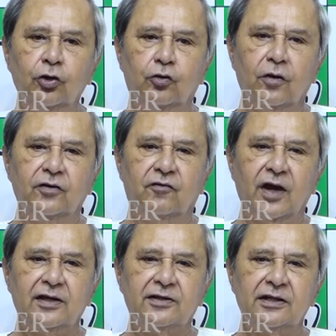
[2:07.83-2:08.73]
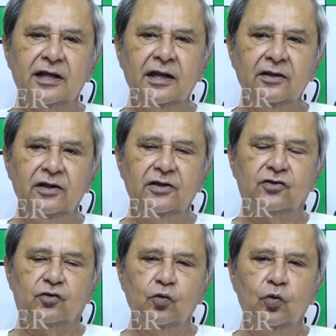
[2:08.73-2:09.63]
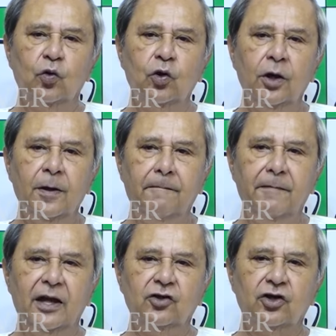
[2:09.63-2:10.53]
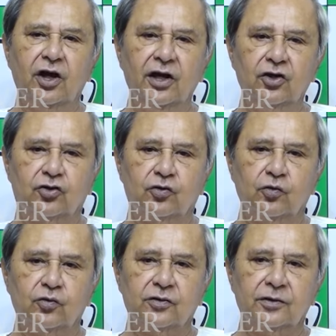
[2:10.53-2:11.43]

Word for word: to address these two major issues.